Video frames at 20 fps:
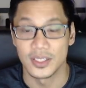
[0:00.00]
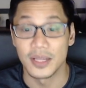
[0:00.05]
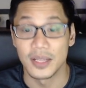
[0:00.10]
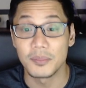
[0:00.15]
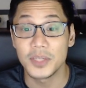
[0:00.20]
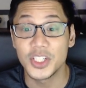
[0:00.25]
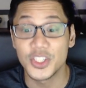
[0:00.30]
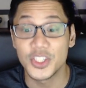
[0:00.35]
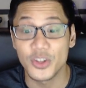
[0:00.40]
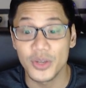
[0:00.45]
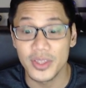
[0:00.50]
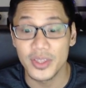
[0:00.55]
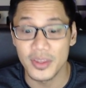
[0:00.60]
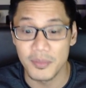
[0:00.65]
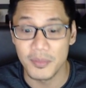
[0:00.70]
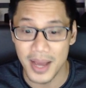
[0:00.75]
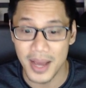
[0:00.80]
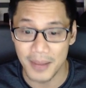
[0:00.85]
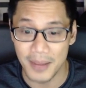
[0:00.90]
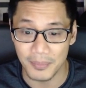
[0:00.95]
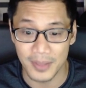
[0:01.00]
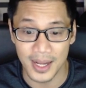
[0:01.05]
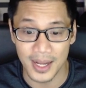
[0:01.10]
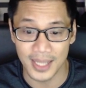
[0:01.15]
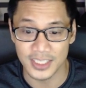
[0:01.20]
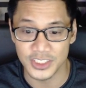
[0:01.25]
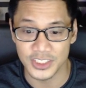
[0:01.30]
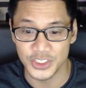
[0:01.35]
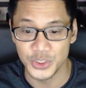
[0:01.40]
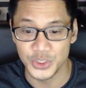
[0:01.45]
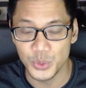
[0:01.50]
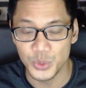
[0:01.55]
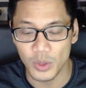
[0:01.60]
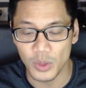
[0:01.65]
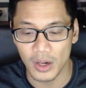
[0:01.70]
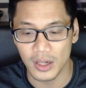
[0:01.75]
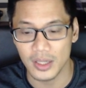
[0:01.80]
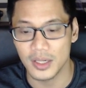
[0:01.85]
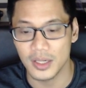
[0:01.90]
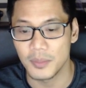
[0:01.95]
me show you the map, guys. You
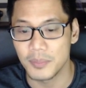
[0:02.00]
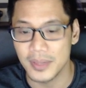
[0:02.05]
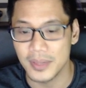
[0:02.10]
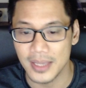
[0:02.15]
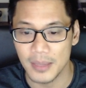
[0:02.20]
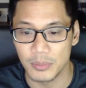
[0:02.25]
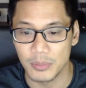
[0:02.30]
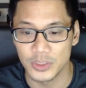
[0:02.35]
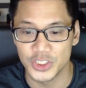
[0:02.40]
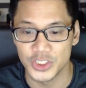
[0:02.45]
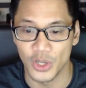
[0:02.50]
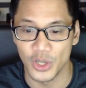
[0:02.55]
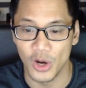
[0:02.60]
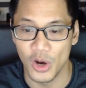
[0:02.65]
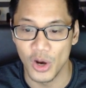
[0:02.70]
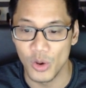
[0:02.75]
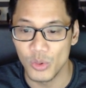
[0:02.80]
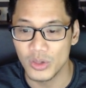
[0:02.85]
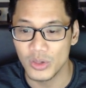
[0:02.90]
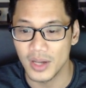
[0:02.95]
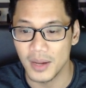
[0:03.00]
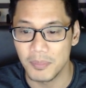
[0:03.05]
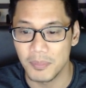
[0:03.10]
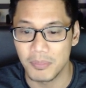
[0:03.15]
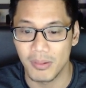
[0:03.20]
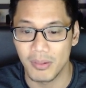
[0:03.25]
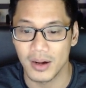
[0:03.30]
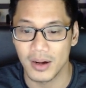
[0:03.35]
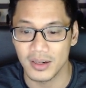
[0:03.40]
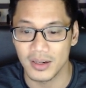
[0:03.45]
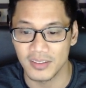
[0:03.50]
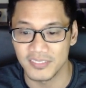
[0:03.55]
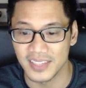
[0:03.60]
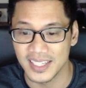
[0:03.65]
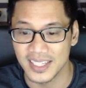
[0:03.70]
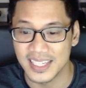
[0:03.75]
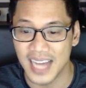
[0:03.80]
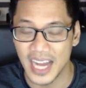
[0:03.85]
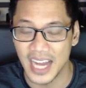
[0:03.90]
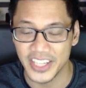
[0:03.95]
are going to be able to own a part of the
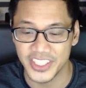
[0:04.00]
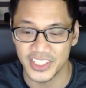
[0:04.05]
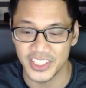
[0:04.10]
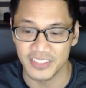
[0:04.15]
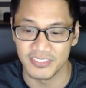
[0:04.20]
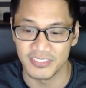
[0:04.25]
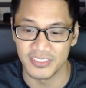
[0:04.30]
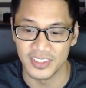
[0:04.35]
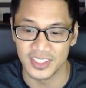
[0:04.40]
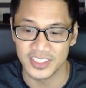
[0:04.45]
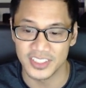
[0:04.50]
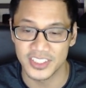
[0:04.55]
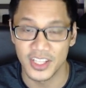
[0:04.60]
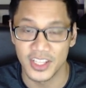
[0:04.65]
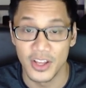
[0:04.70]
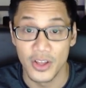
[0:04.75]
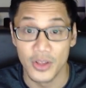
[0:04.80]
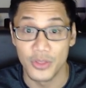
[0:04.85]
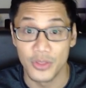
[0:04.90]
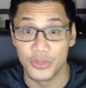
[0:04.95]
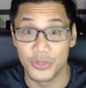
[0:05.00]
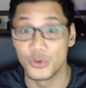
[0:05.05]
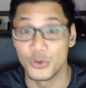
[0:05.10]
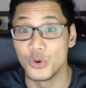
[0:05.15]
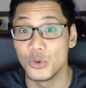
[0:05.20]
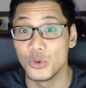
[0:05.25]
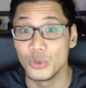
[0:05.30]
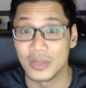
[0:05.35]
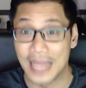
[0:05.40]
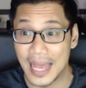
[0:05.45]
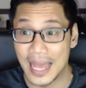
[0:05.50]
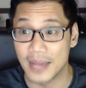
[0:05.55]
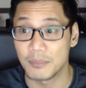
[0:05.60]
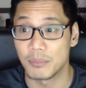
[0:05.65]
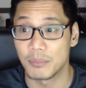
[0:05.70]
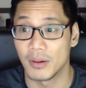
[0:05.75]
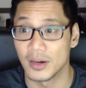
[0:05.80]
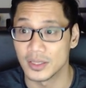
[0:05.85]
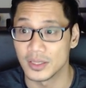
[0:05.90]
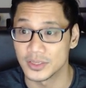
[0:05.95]
Gotchiverse through land
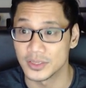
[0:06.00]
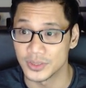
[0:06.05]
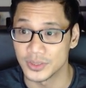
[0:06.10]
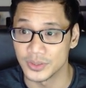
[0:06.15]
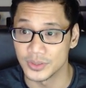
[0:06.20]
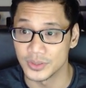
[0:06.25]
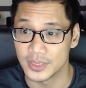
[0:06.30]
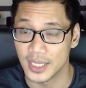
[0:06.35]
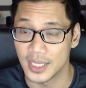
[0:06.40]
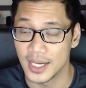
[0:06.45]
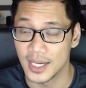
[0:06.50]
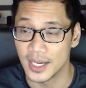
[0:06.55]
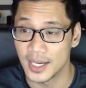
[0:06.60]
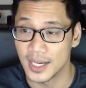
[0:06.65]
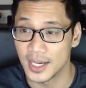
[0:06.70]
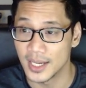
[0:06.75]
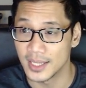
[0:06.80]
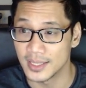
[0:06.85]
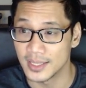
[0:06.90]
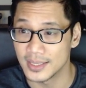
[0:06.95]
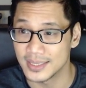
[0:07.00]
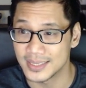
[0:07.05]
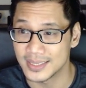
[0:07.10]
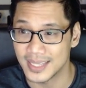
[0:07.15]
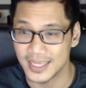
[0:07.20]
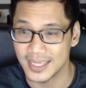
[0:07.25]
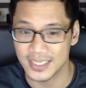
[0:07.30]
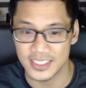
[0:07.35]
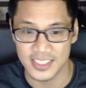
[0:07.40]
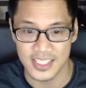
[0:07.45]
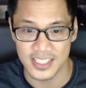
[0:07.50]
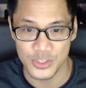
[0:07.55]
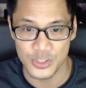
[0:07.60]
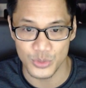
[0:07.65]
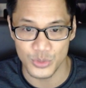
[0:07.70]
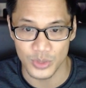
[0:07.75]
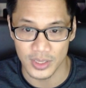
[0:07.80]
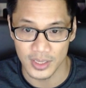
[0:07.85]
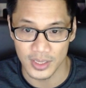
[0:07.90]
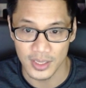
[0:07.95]
parcels. I think it's this
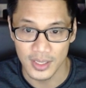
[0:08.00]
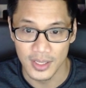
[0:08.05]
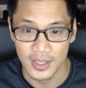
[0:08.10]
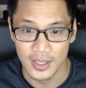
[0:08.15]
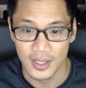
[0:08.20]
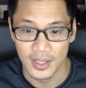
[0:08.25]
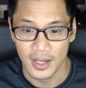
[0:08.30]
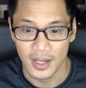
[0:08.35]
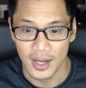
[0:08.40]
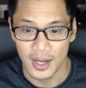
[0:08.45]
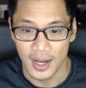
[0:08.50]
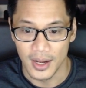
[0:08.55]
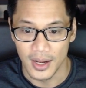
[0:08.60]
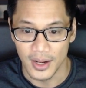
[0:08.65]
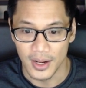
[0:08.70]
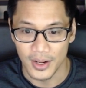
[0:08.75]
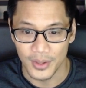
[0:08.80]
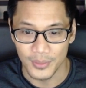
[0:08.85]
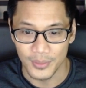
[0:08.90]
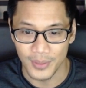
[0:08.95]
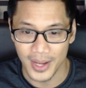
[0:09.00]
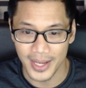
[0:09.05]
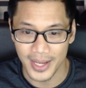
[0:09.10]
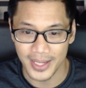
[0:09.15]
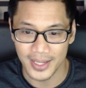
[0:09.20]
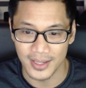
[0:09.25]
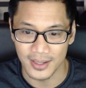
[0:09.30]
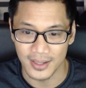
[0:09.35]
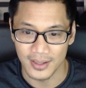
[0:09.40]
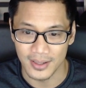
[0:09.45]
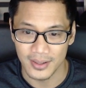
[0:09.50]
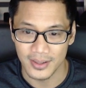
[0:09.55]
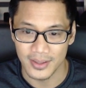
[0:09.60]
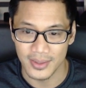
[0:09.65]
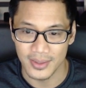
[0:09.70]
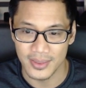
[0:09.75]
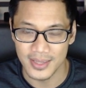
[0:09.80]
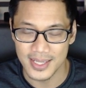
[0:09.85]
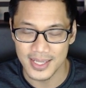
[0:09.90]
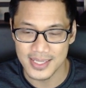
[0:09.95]
one right here.
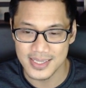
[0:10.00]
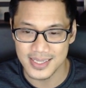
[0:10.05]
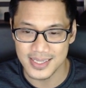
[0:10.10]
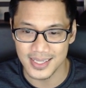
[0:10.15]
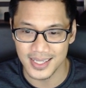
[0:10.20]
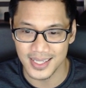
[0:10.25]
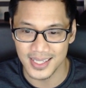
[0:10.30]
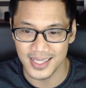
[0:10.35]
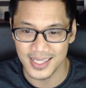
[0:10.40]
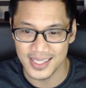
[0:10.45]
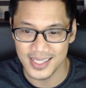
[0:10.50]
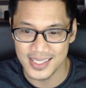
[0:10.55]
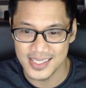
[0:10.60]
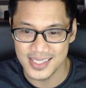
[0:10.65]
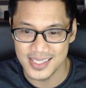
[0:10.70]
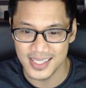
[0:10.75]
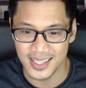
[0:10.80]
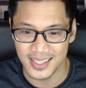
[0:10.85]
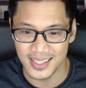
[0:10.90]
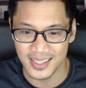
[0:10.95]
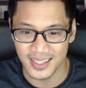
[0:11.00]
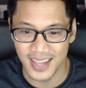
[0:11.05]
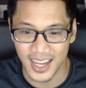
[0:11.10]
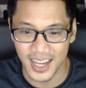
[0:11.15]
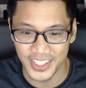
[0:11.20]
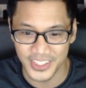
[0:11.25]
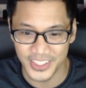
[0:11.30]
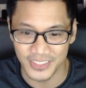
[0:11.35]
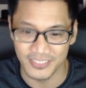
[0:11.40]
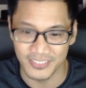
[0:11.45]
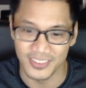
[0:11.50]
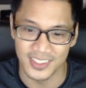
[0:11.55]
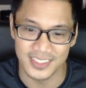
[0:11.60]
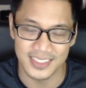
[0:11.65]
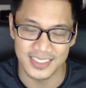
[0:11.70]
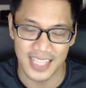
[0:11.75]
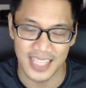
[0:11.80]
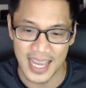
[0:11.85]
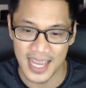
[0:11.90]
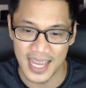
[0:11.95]
This is the
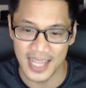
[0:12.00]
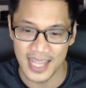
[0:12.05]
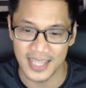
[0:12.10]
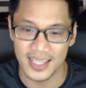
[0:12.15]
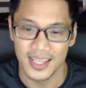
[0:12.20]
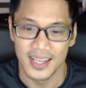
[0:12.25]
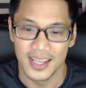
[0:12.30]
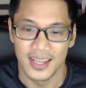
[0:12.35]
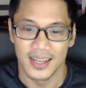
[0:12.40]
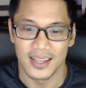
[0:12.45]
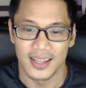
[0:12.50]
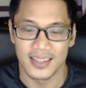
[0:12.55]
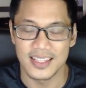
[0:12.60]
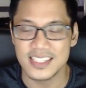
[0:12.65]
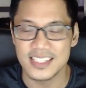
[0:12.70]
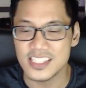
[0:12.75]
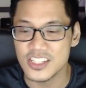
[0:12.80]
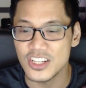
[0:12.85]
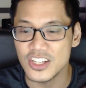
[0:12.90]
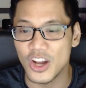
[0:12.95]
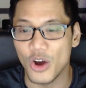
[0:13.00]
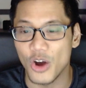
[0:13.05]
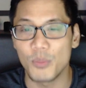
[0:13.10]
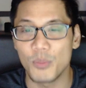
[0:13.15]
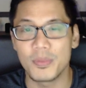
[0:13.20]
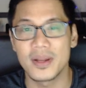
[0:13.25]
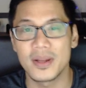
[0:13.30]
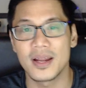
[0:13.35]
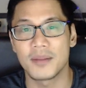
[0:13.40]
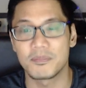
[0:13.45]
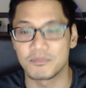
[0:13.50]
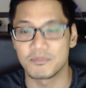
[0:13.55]
Gotchiverse, and this is going to open up,